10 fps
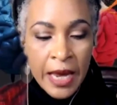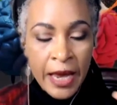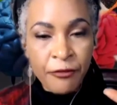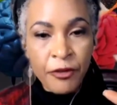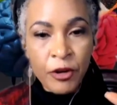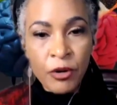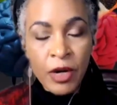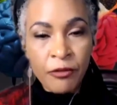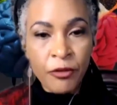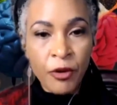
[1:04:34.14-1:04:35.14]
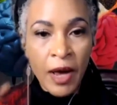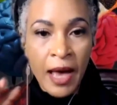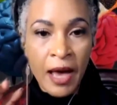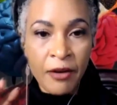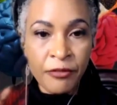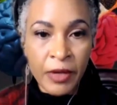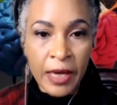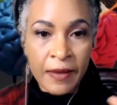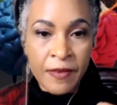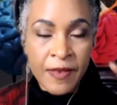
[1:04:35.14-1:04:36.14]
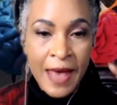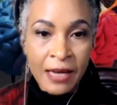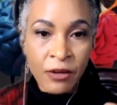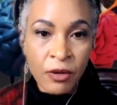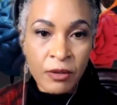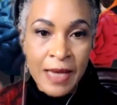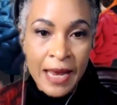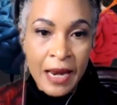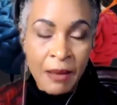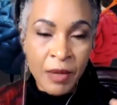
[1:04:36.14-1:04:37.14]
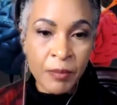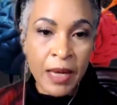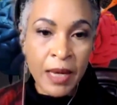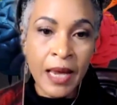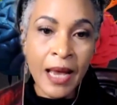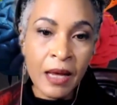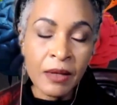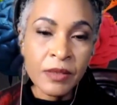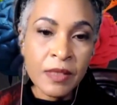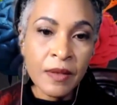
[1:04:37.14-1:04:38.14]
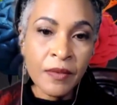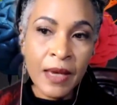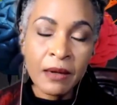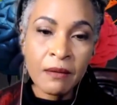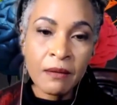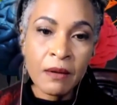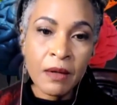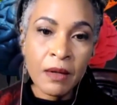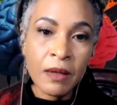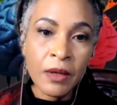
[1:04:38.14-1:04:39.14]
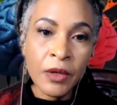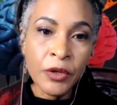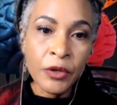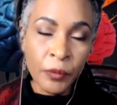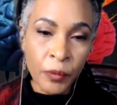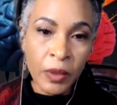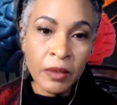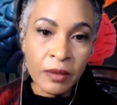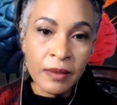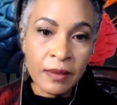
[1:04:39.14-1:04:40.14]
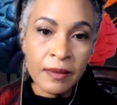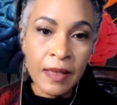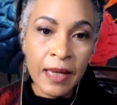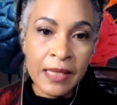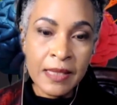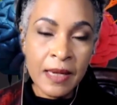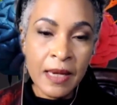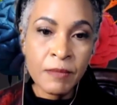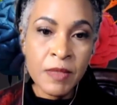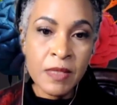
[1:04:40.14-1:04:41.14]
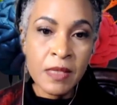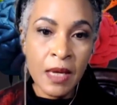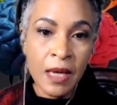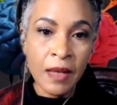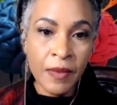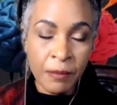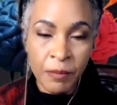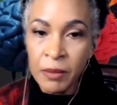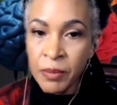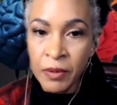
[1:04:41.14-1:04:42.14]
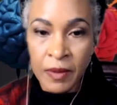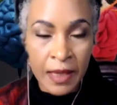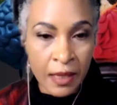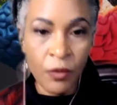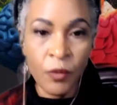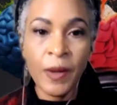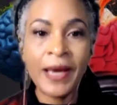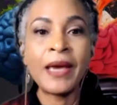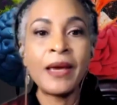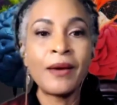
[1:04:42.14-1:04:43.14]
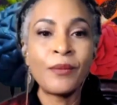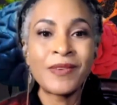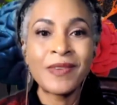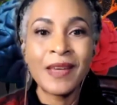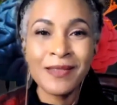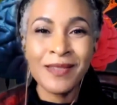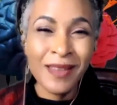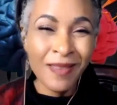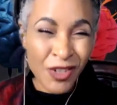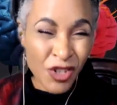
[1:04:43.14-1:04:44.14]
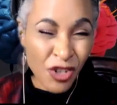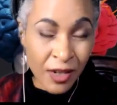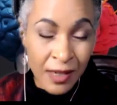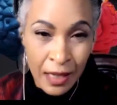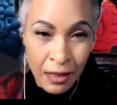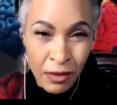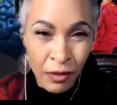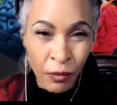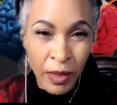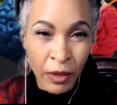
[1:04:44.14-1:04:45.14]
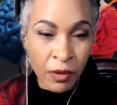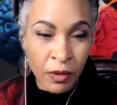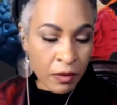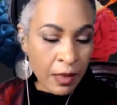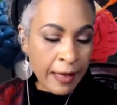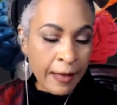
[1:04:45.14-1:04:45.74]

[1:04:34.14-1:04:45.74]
If you have that dynamic playing out, then you will at times see that people get away with things that they shouldn't get away with.